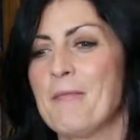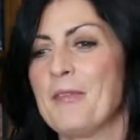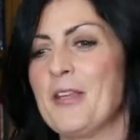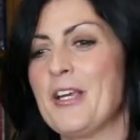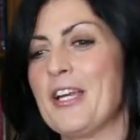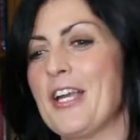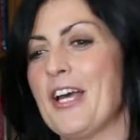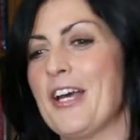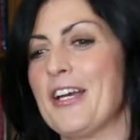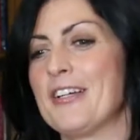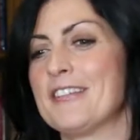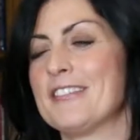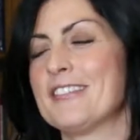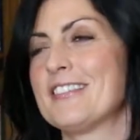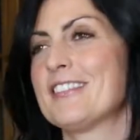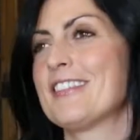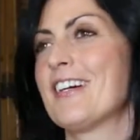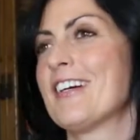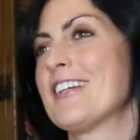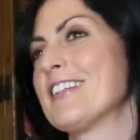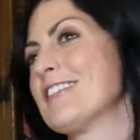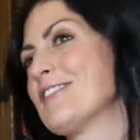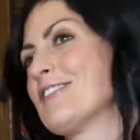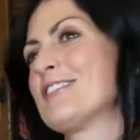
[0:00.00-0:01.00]
you know,
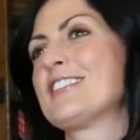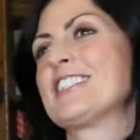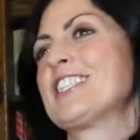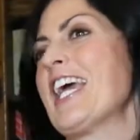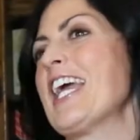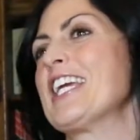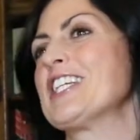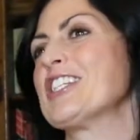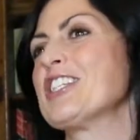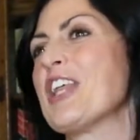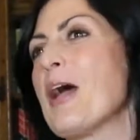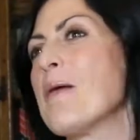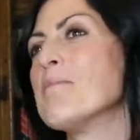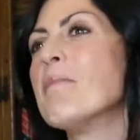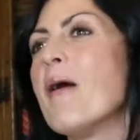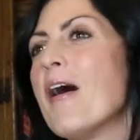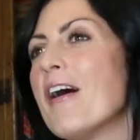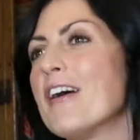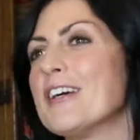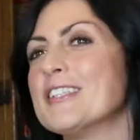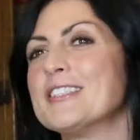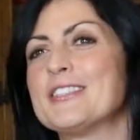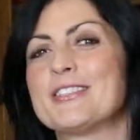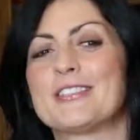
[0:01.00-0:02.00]
kind of changed their
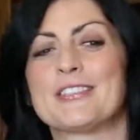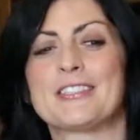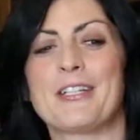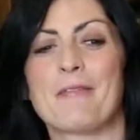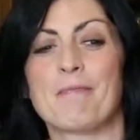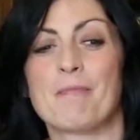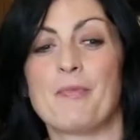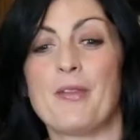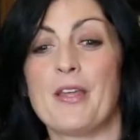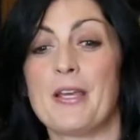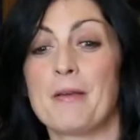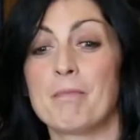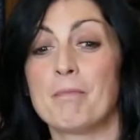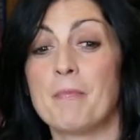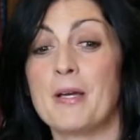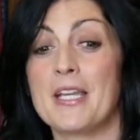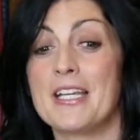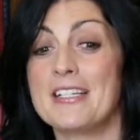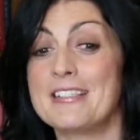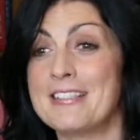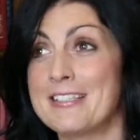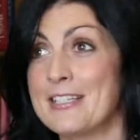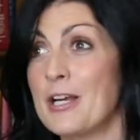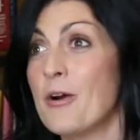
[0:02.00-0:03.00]
mind or something.
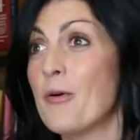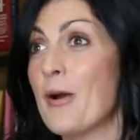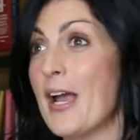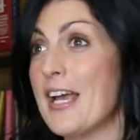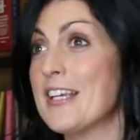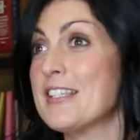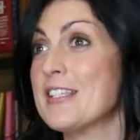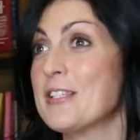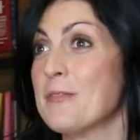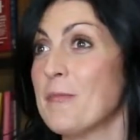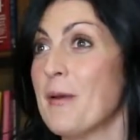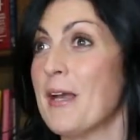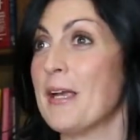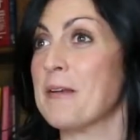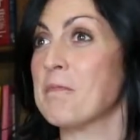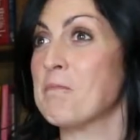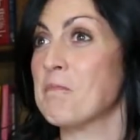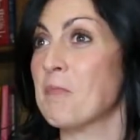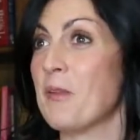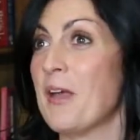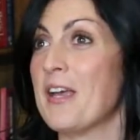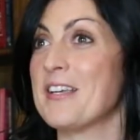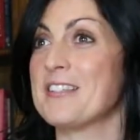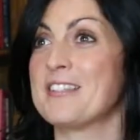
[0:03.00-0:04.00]
But it still gets to
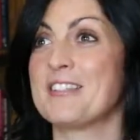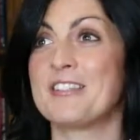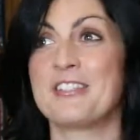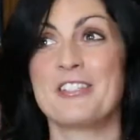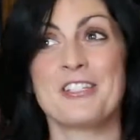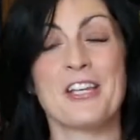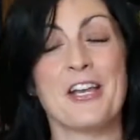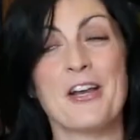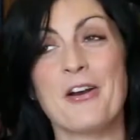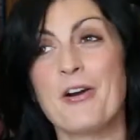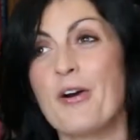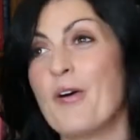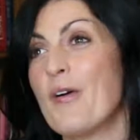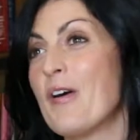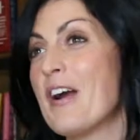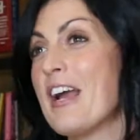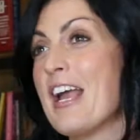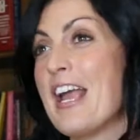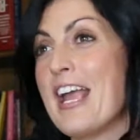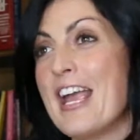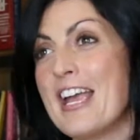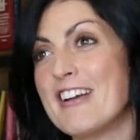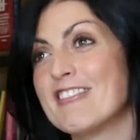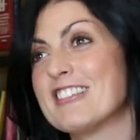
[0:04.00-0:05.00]
me. It
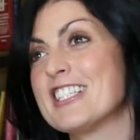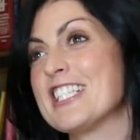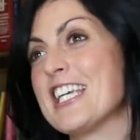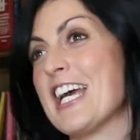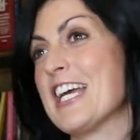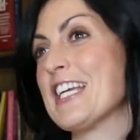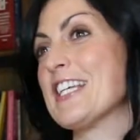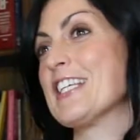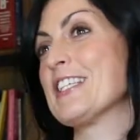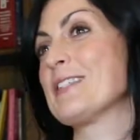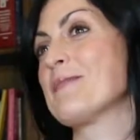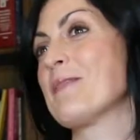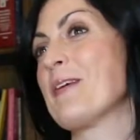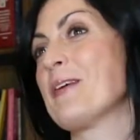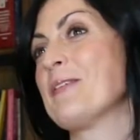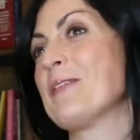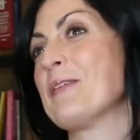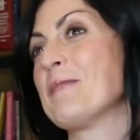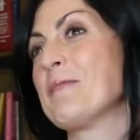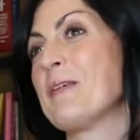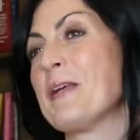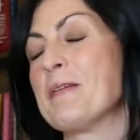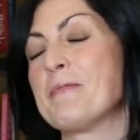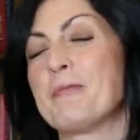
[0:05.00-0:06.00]
still irritates me
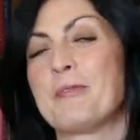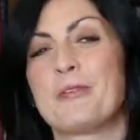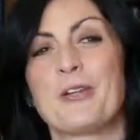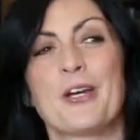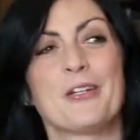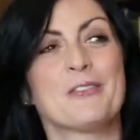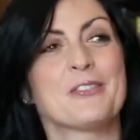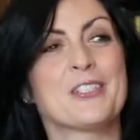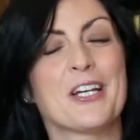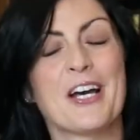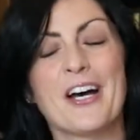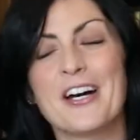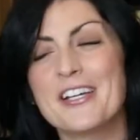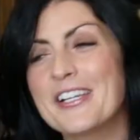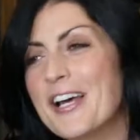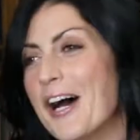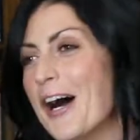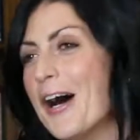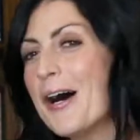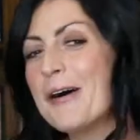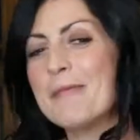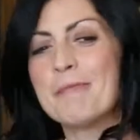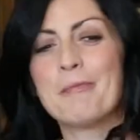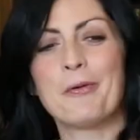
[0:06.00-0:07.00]
when people don't turn
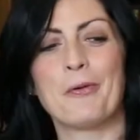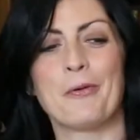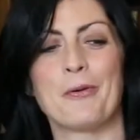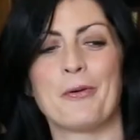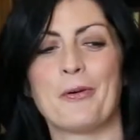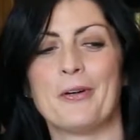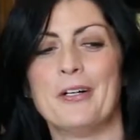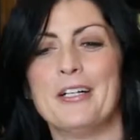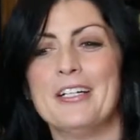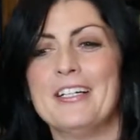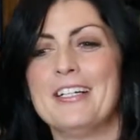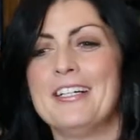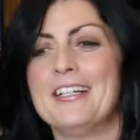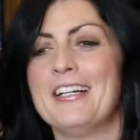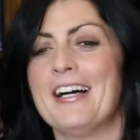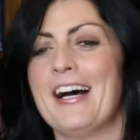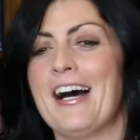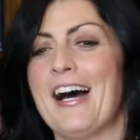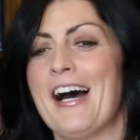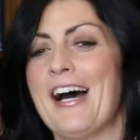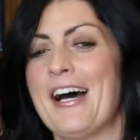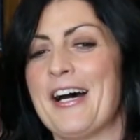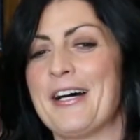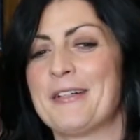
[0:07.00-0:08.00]
up, or
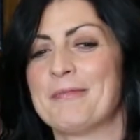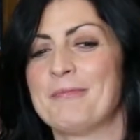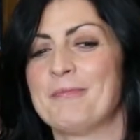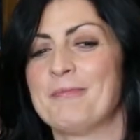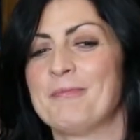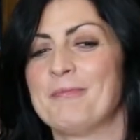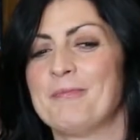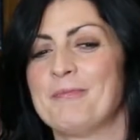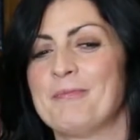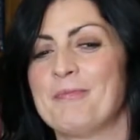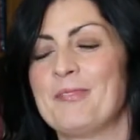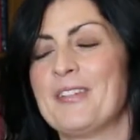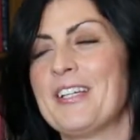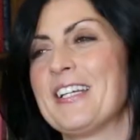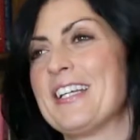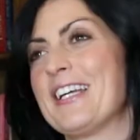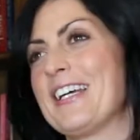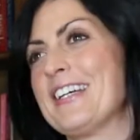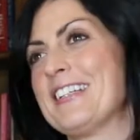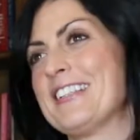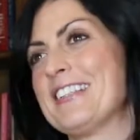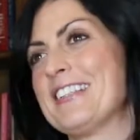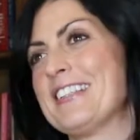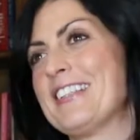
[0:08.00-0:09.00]
you
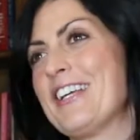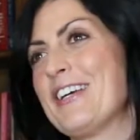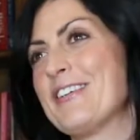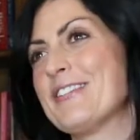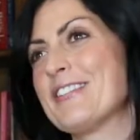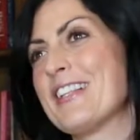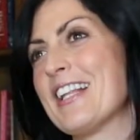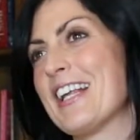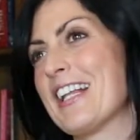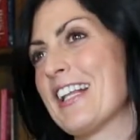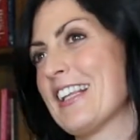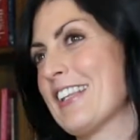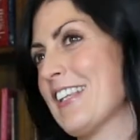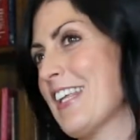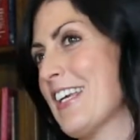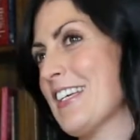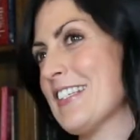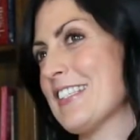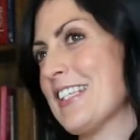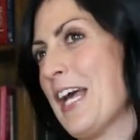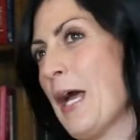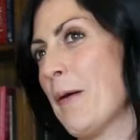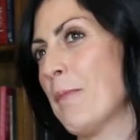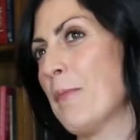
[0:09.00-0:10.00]
know, those little
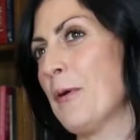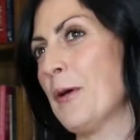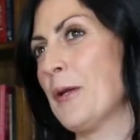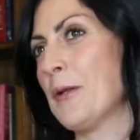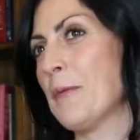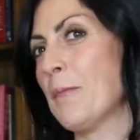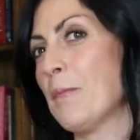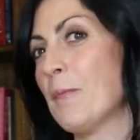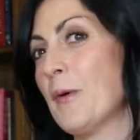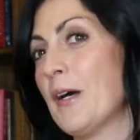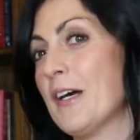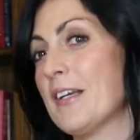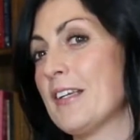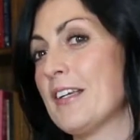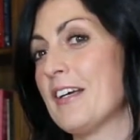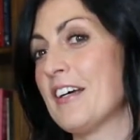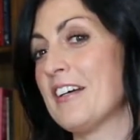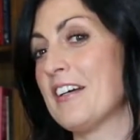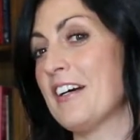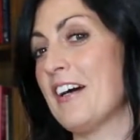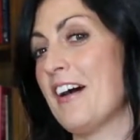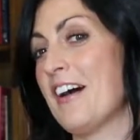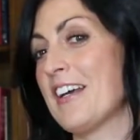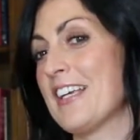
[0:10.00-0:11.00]
things happen.
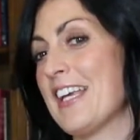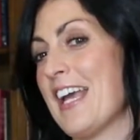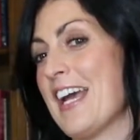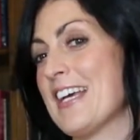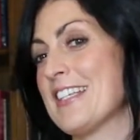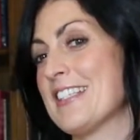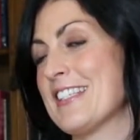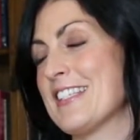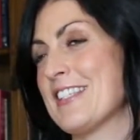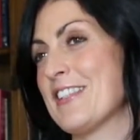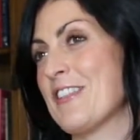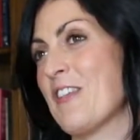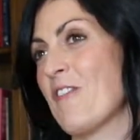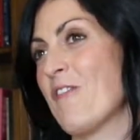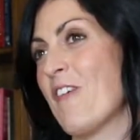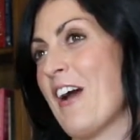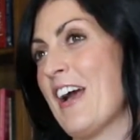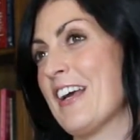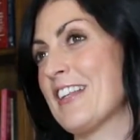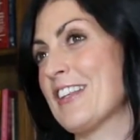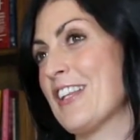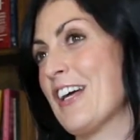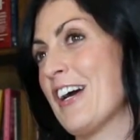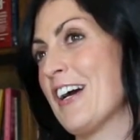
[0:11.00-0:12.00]
But I guess the
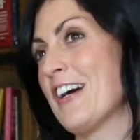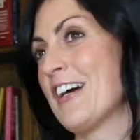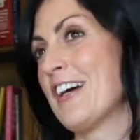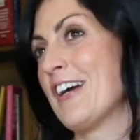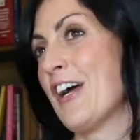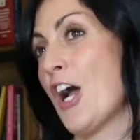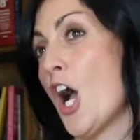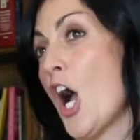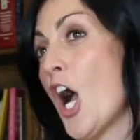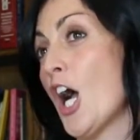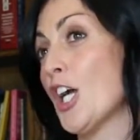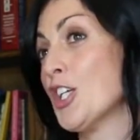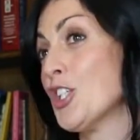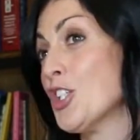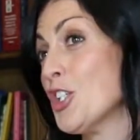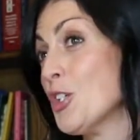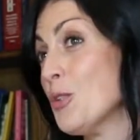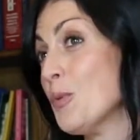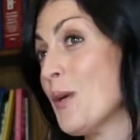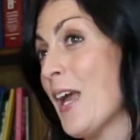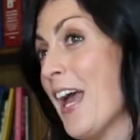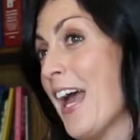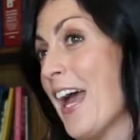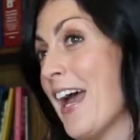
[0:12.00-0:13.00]
fact that I
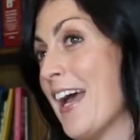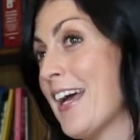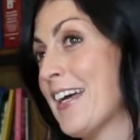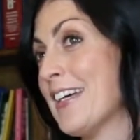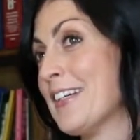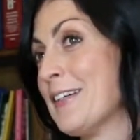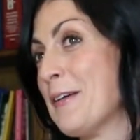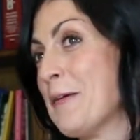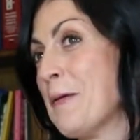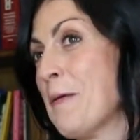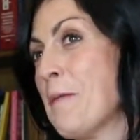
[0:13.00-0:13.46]
do care